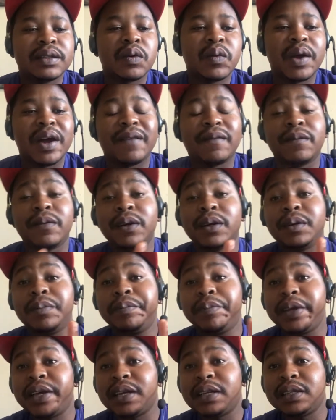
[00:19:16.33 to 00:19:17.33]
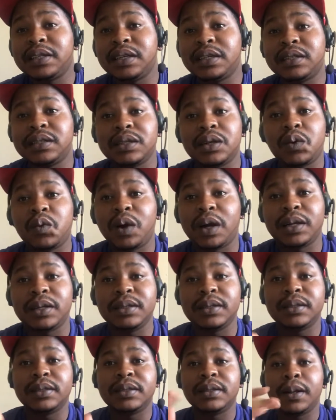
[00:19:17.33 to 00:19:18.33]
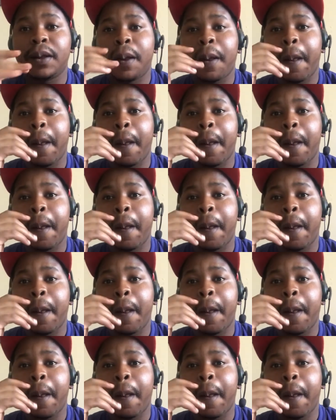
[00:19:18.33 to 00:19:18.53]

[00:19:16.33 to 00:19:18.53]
We are very bad at equality.